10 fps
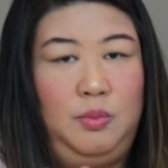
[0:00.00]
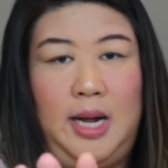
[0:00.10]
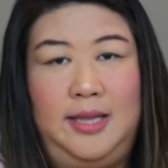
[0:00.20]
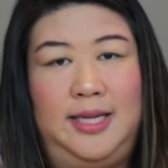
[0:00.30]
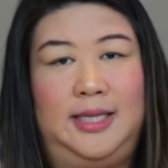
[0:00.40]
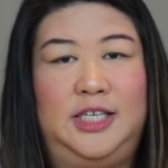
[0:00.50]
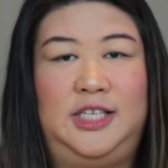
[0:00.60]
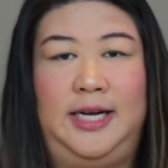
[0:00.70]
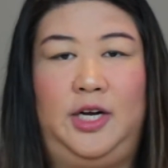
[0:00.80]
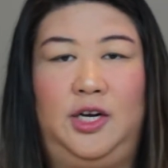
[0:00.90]
and then the
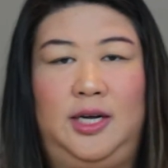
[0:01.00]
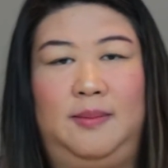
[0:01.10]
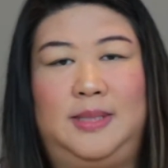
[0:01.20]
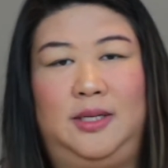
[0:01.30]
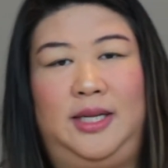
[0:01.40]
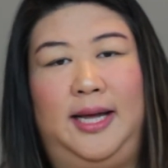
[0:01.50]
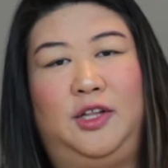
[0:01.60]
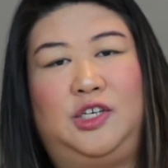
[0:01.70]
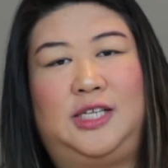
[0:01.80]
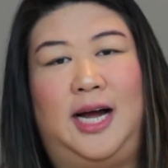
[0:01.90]
sticker comes out the
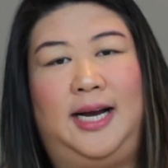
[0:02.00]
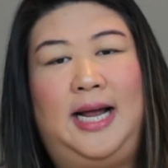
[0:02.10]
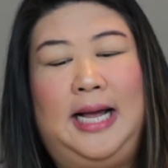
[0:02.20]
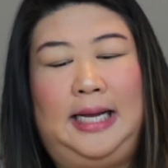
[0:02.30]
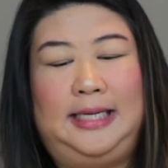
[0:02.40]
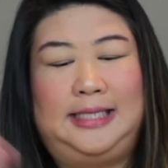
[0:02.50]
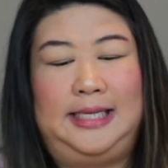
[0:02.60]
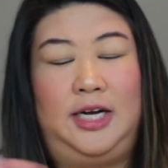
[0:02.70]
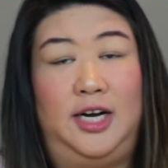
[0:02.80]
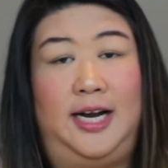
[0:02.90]
other side. You can
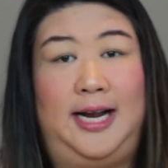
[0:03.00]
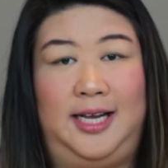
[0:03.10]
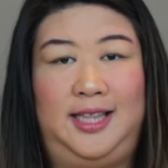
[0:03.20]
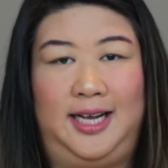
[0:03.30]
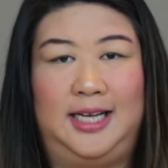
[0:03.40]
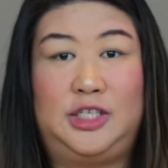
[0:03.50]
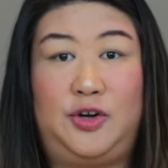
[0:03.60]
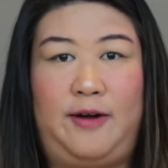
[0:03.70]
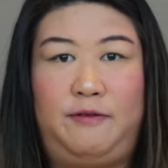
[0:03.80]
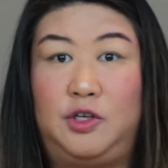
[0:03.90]
stick on anything. It's
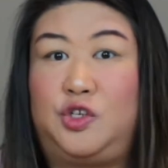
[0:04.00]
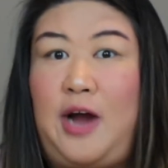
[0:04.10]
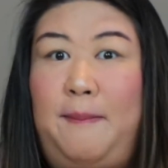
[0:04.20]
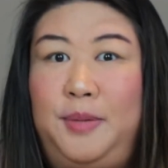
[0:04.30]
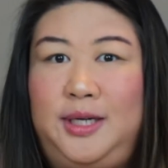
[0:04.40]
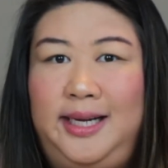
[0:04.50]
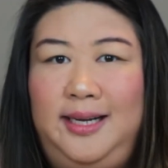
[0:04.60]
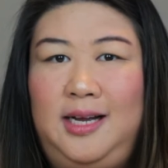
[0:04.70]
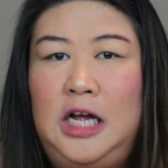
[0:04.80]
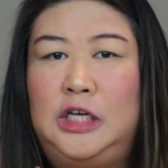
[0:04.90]
great for
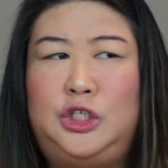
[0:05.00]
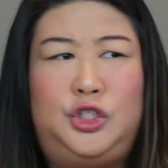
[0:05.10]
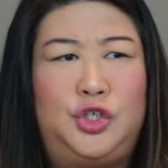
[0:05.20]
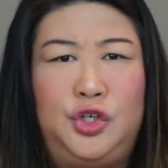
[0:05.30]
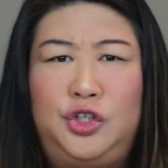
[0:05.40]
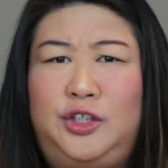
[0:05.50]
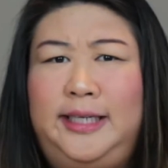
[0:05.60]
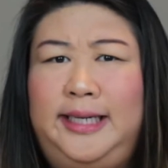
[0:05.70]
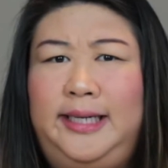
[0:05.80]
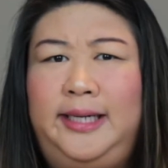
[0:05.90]
scrapbooking,
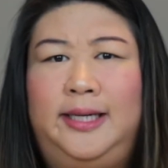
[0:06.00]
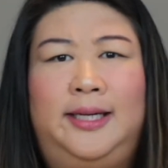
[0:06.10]
journaling.